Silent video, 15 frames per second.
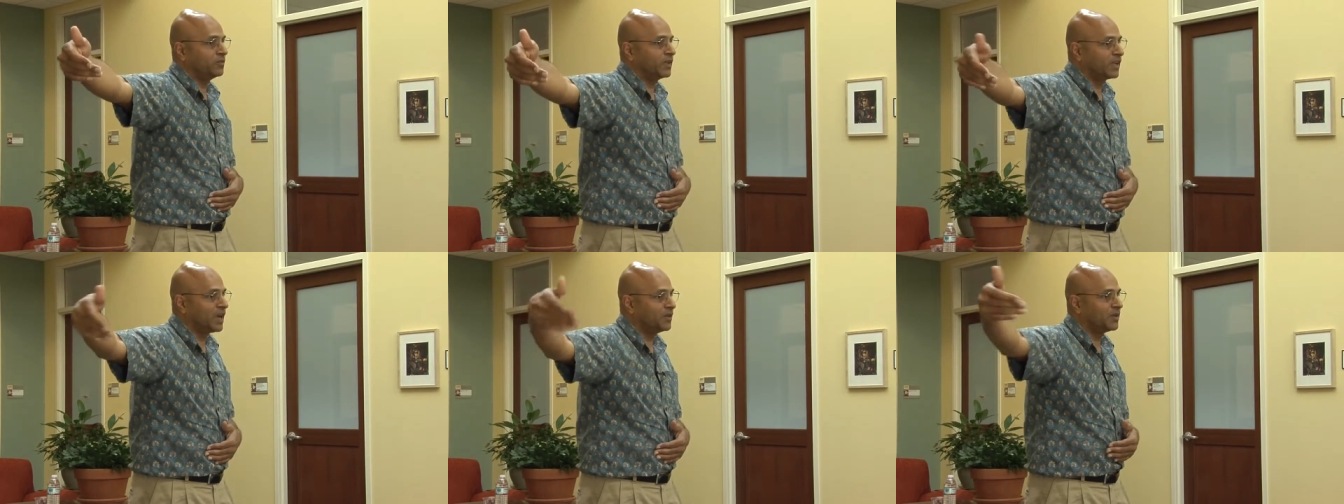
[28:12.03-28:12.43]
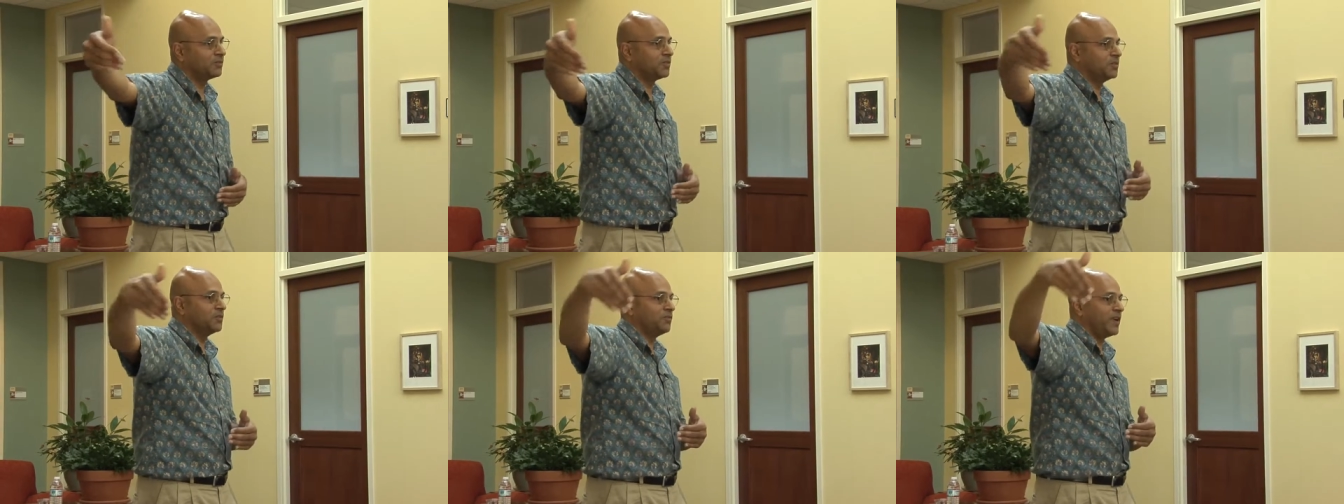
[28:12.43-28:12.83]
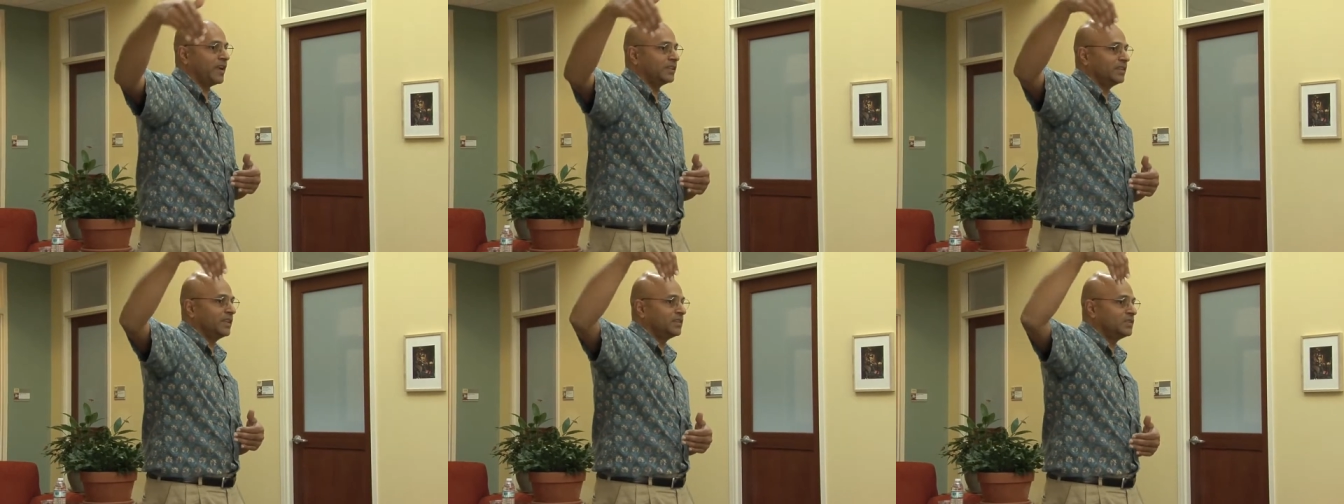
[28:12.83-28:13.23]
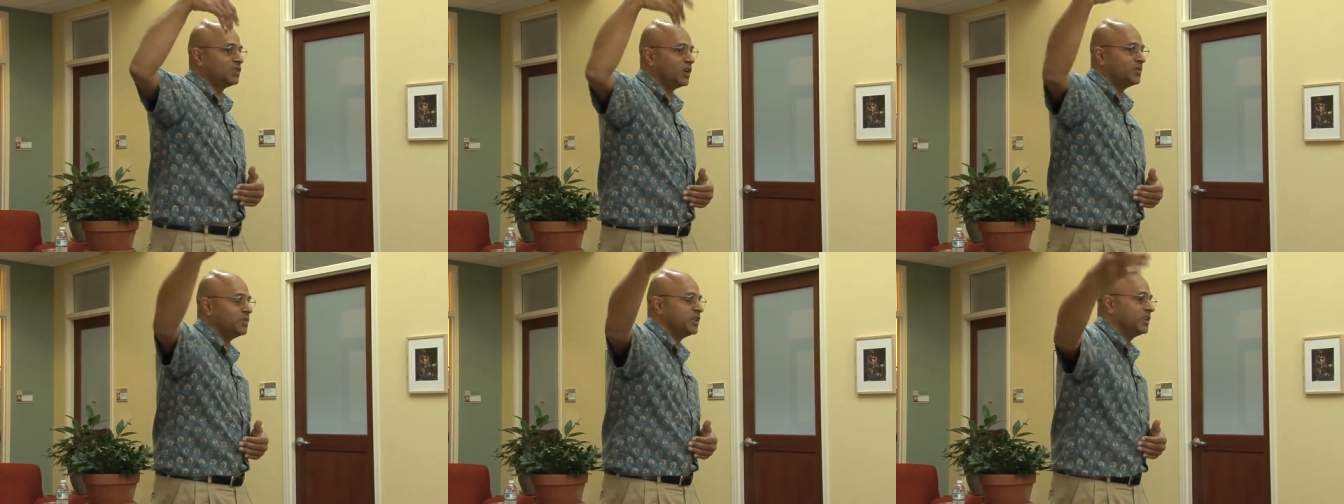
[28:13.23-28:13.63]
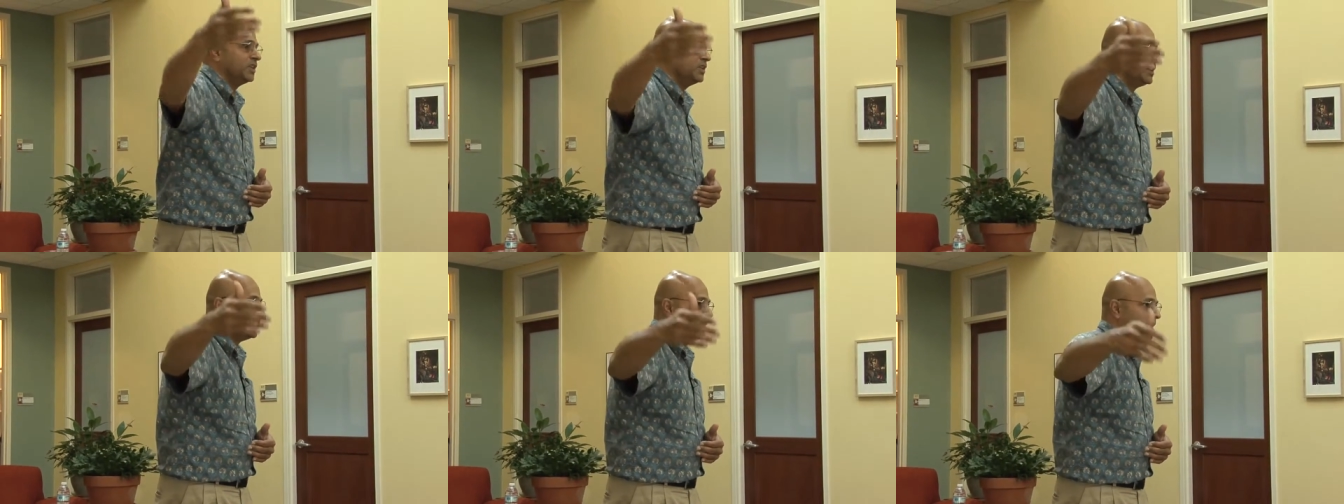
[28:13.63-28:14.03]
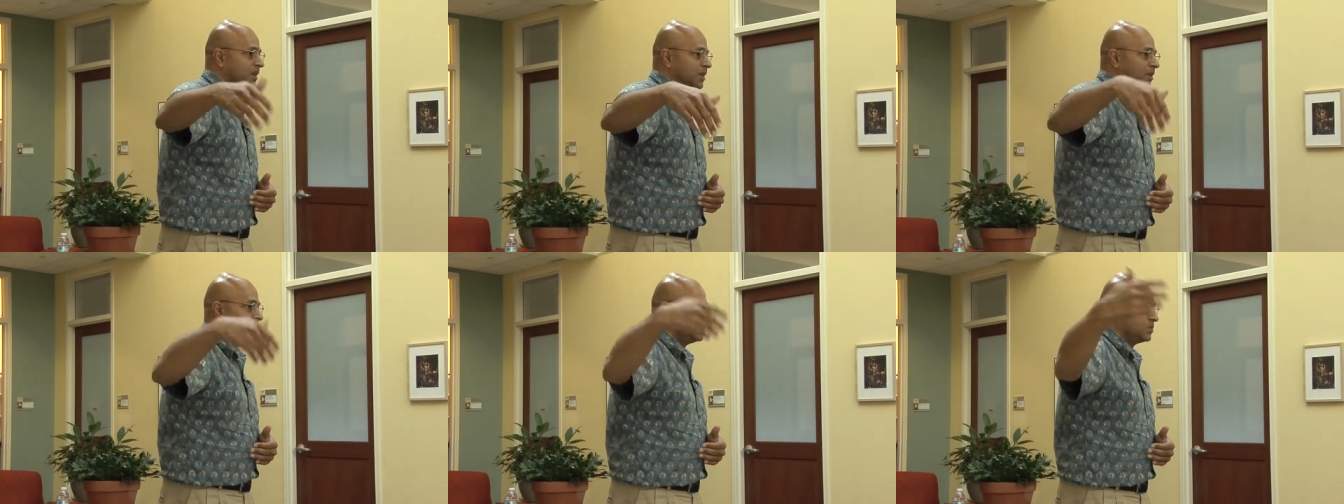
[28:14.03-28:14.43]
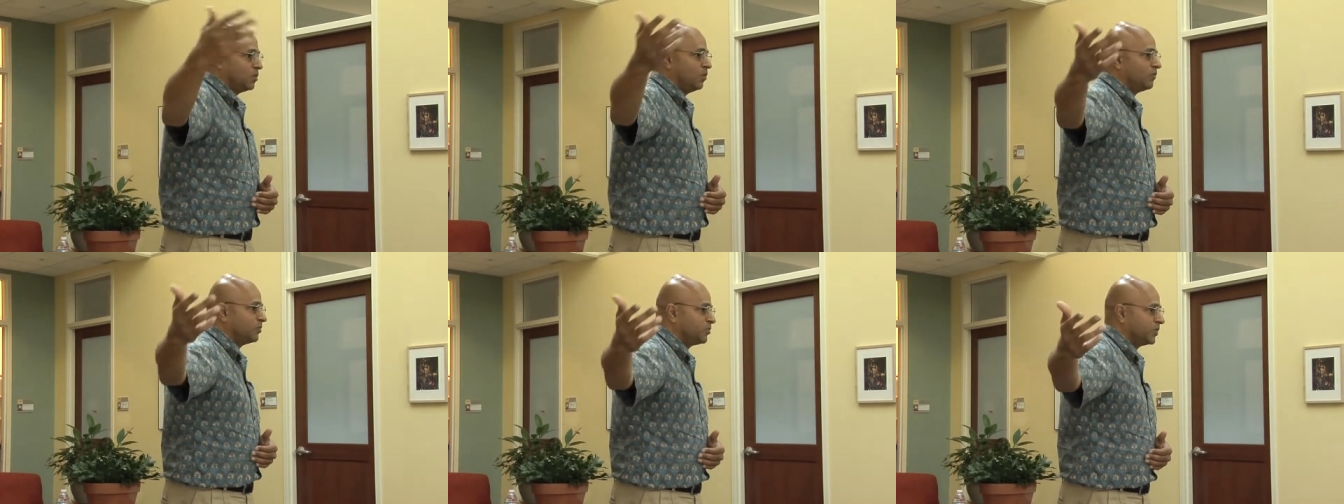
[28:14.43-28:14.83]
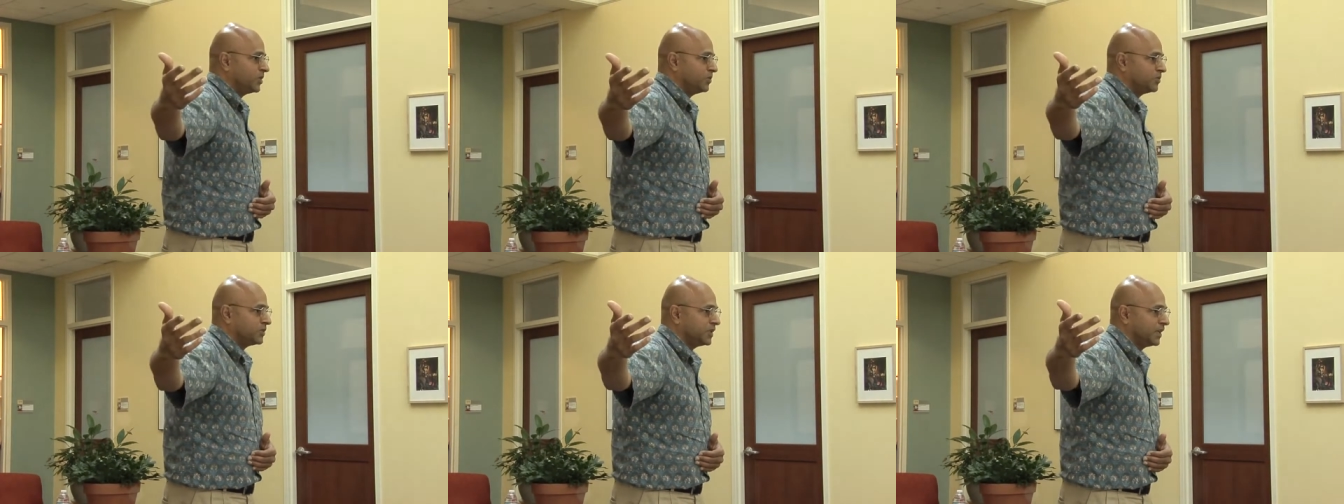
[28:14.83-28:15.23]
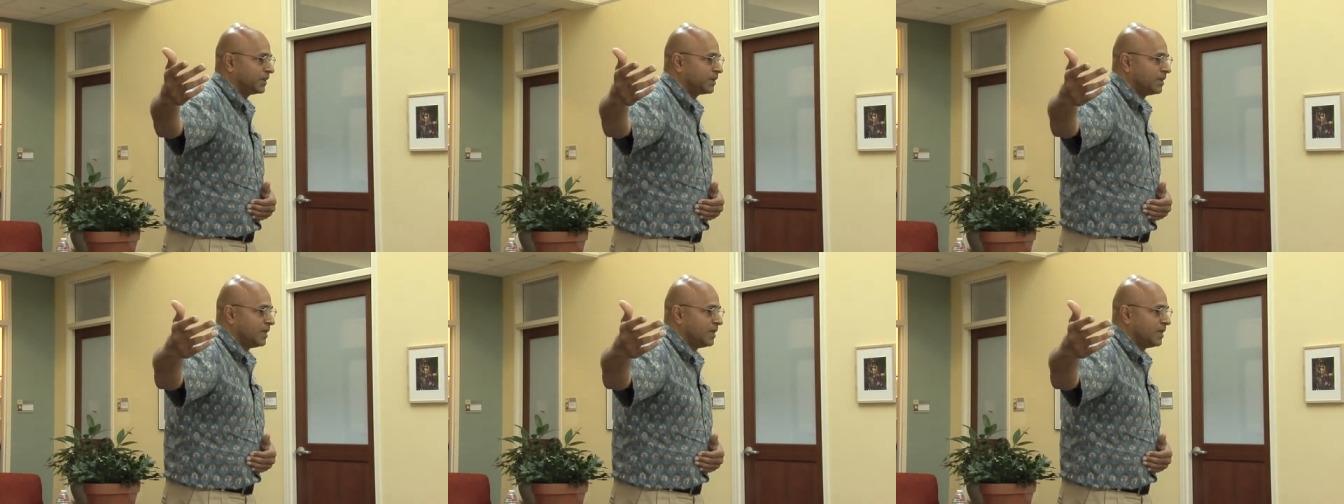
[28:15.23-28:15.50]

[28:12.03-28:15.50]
They're coming from the fact that Germany is overproducing